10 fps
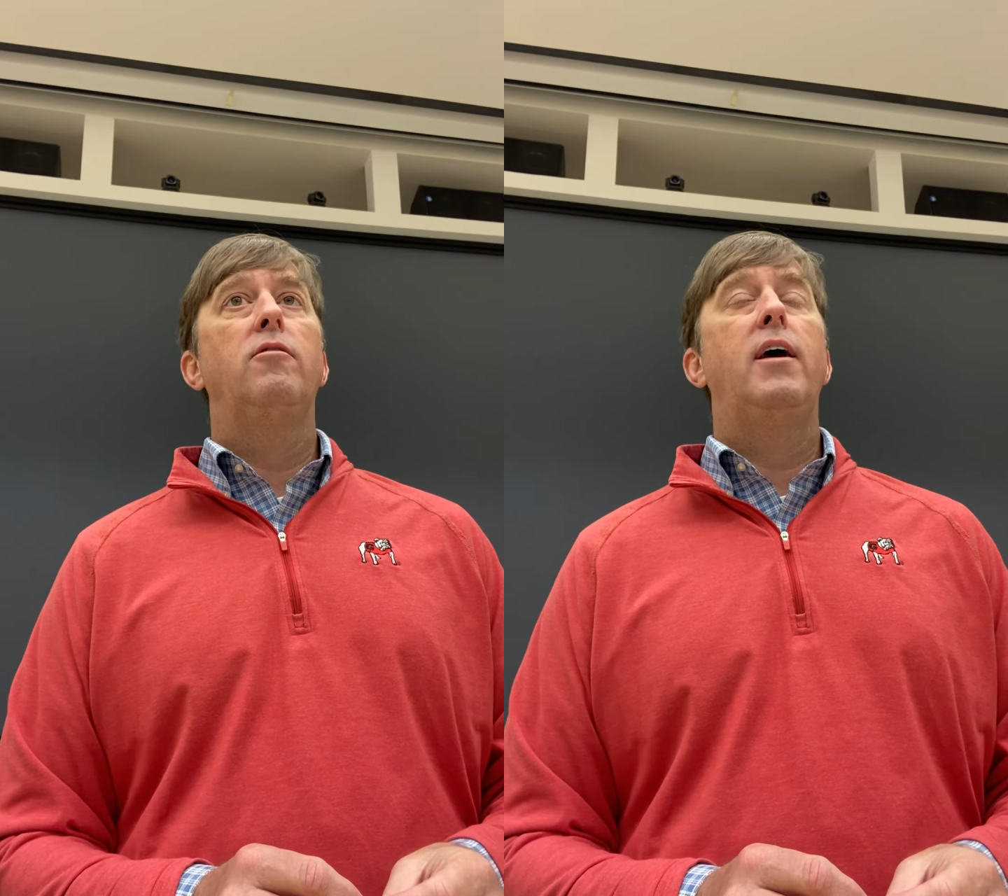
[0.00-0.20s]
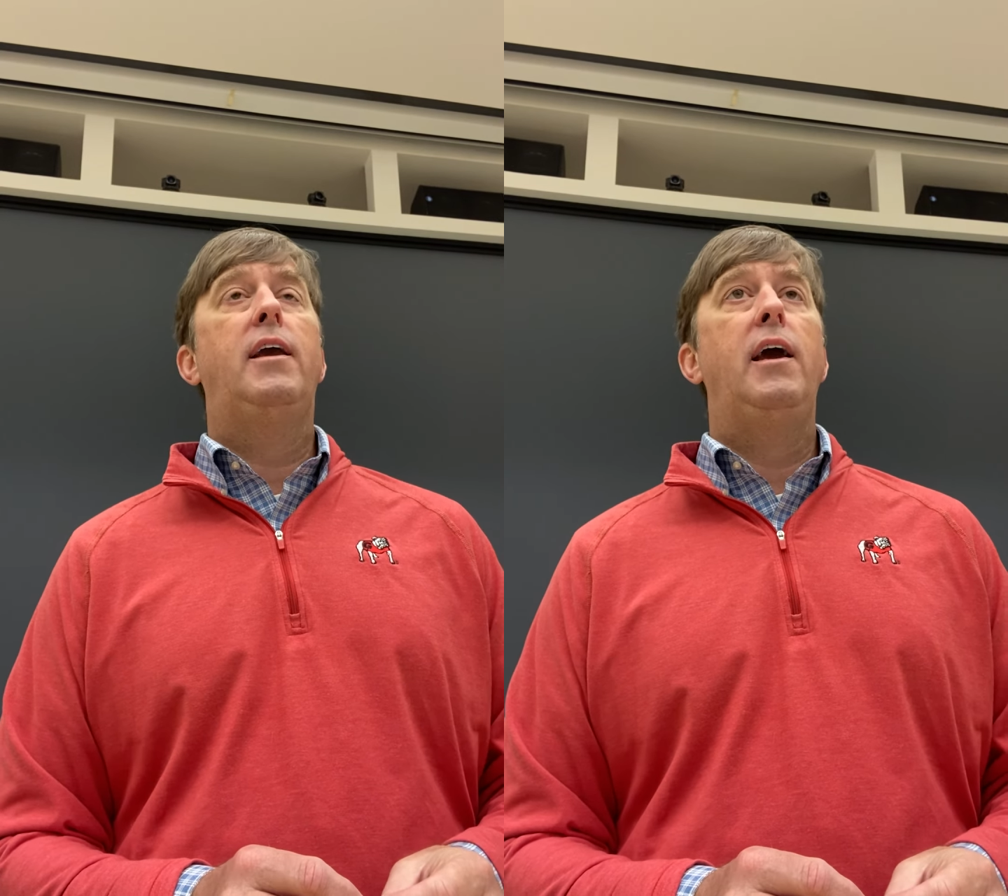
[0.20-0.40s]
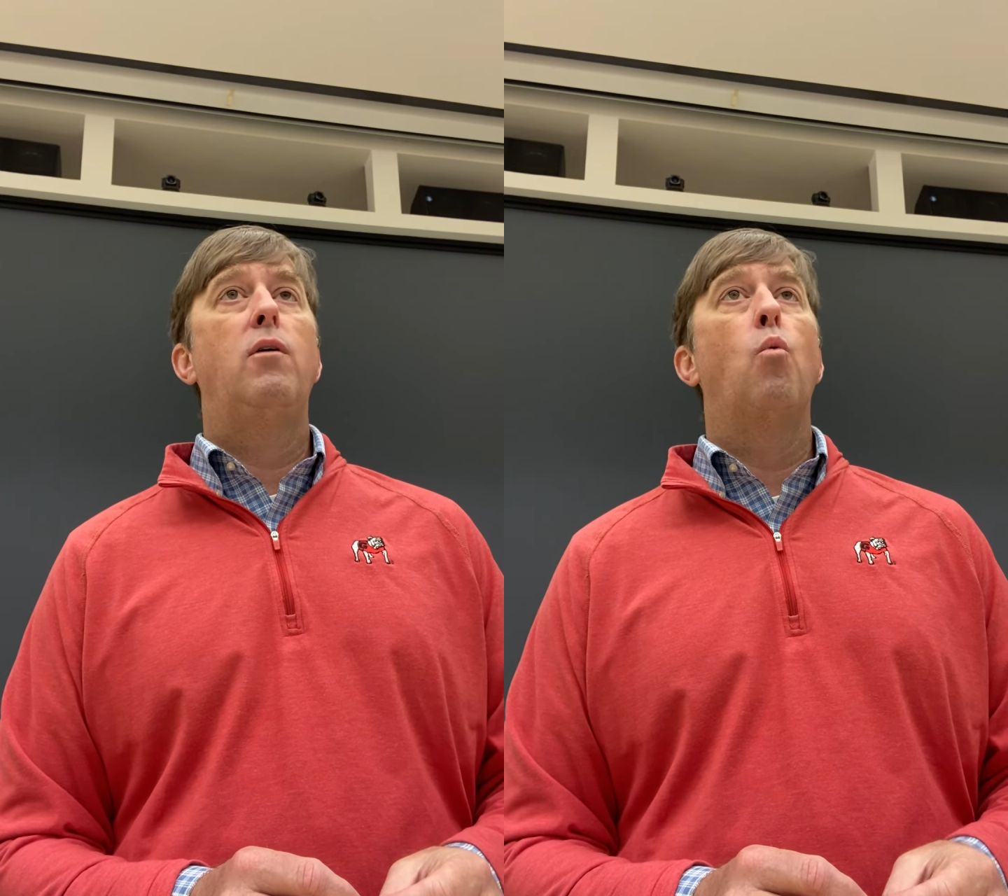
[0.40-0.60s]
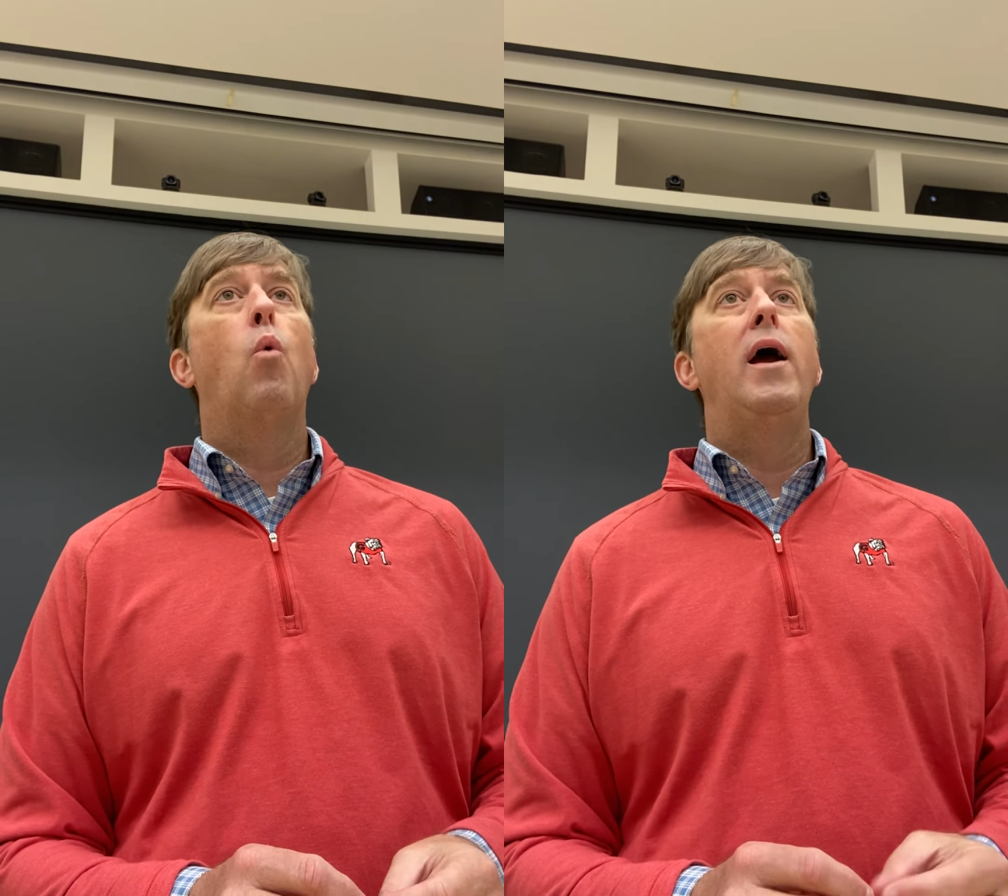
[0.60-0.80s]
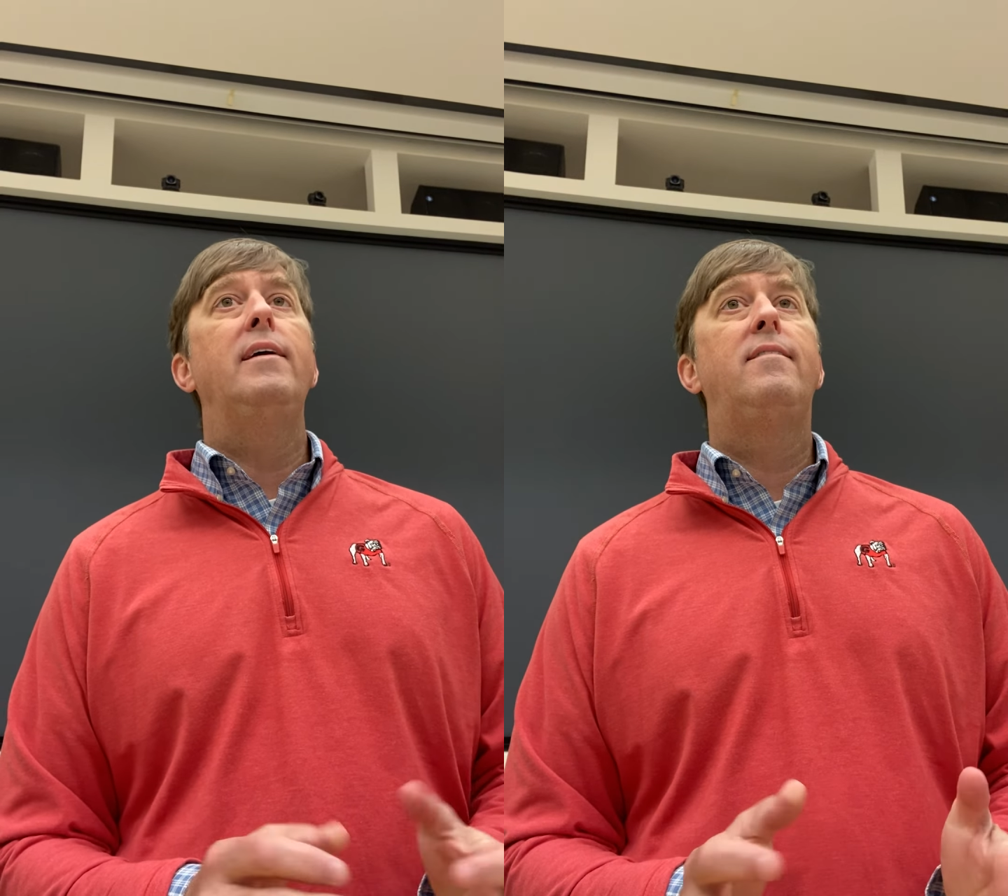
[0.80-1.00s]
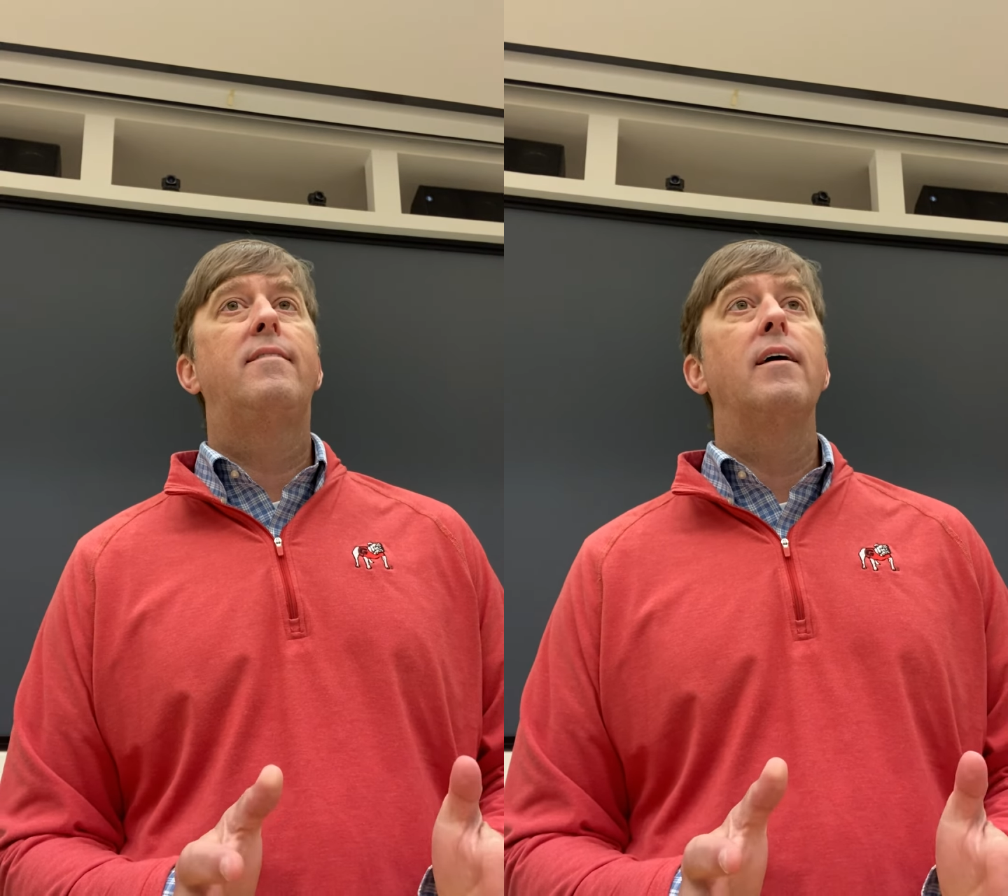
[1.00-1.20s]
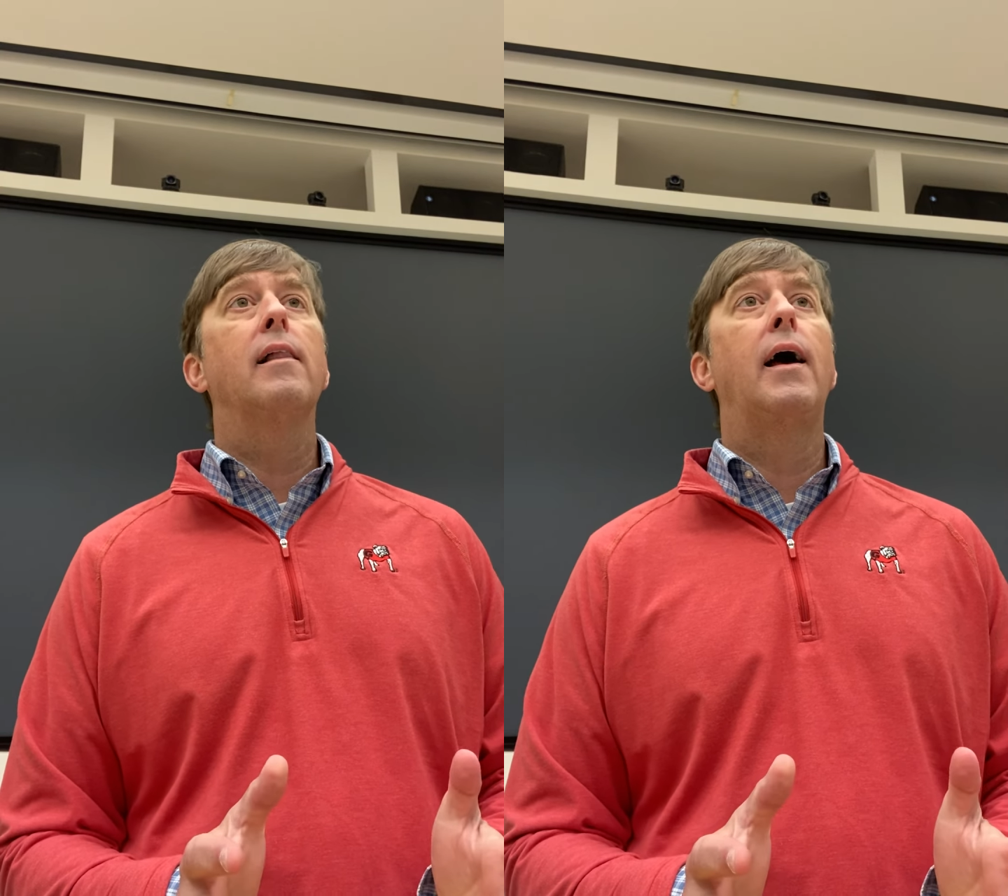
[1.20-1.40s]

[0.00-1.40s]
They can't waste the